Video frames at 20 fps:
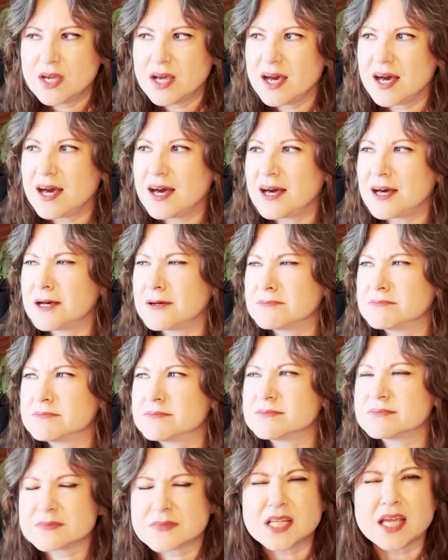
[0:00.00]

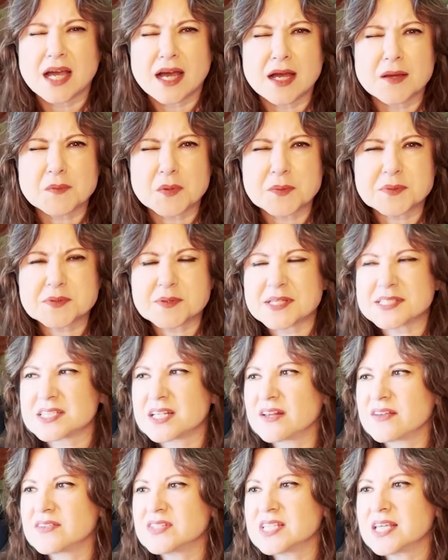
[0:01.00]
Yeah, I'm almost
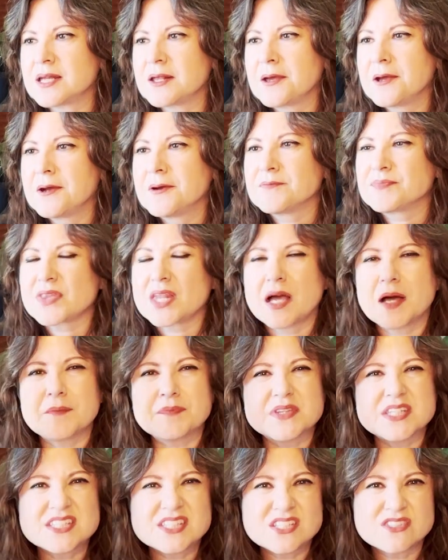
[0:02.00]
positive I did.
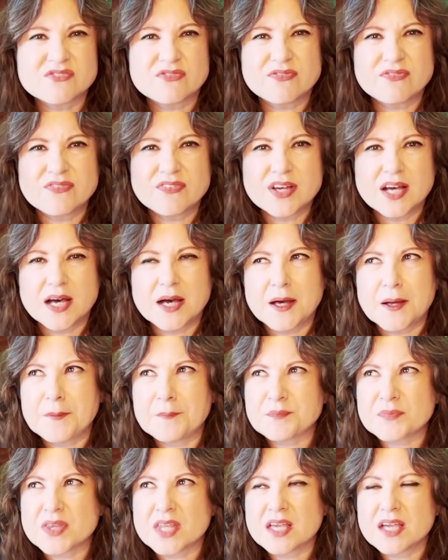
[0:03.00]
This is
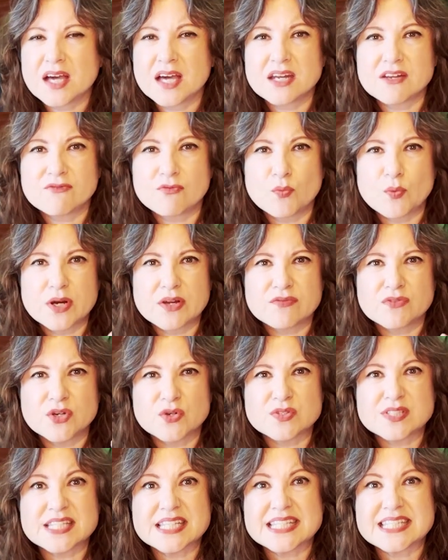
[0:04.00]
kind of one of
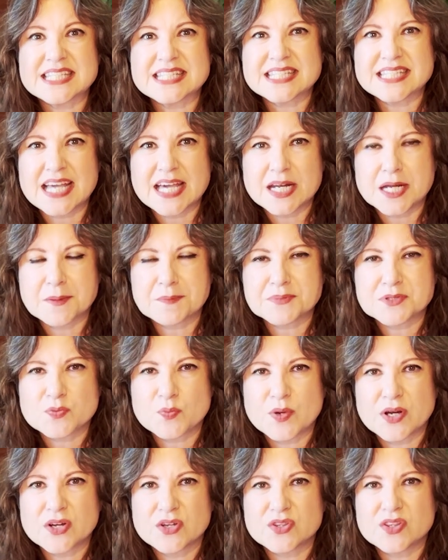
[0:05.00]
those setups
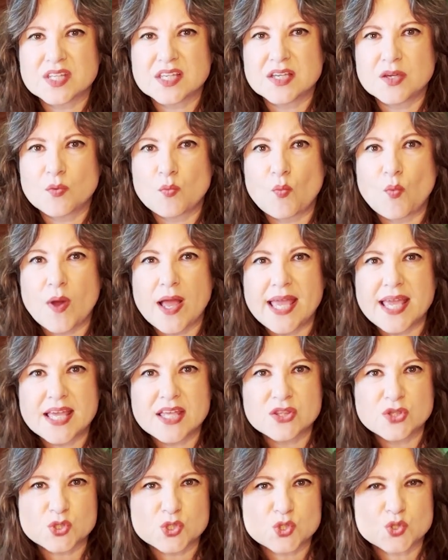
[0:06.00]
where the way
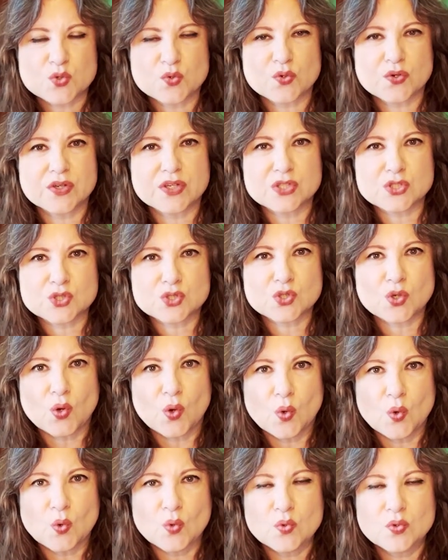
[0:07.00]
the story is
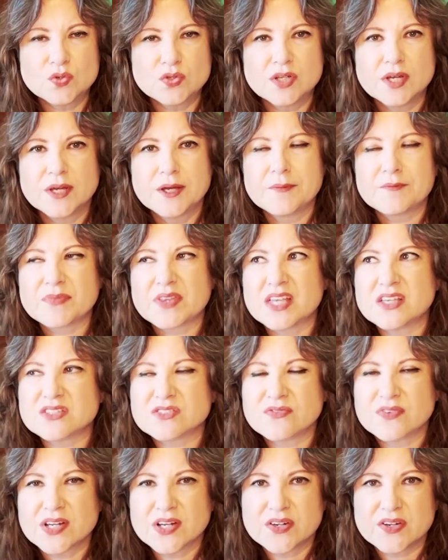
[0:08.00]
told is
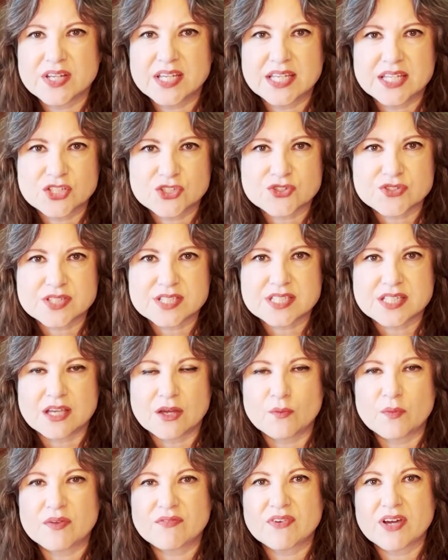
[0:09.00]
very
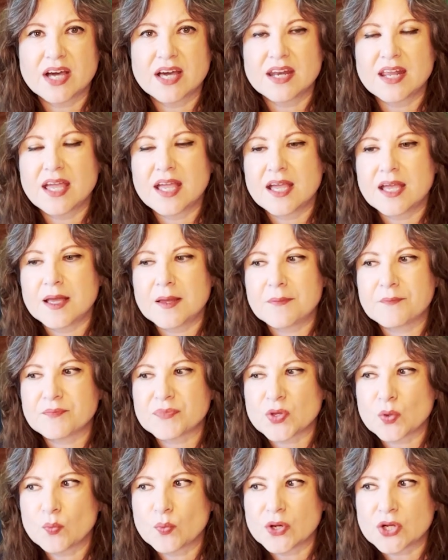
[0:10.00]
interesting. We've got a
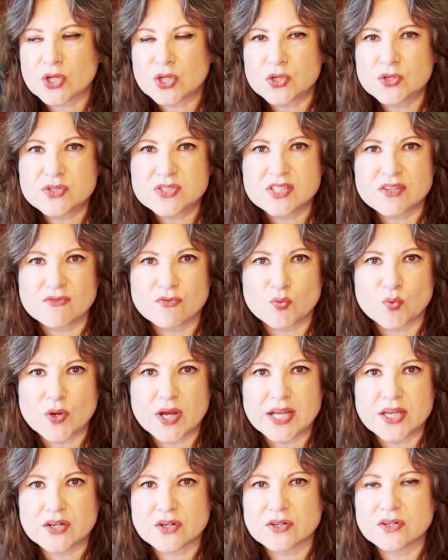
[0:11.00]
reclusive
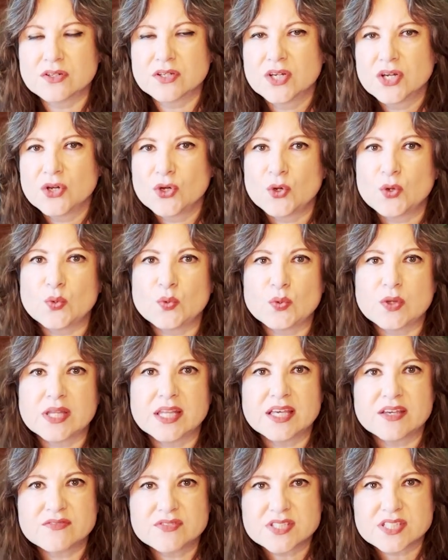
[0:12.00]
writer who
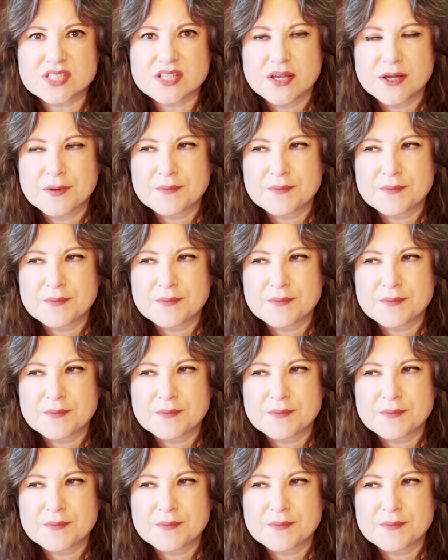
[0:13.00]
lives